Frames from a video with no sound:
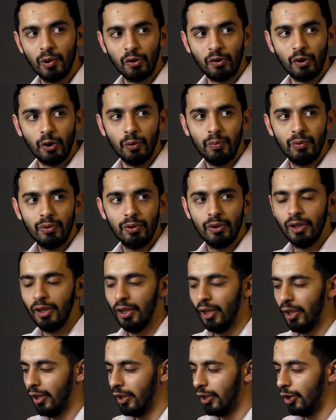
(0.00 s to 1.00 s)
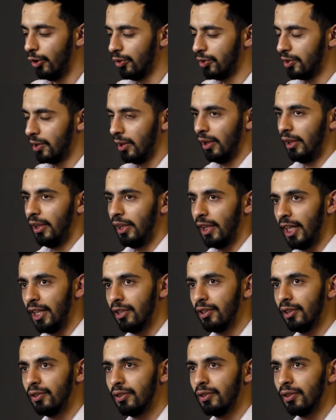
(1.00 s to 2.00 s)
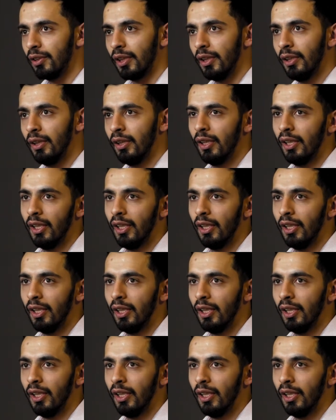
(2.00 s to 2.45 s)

group. You're still the agency.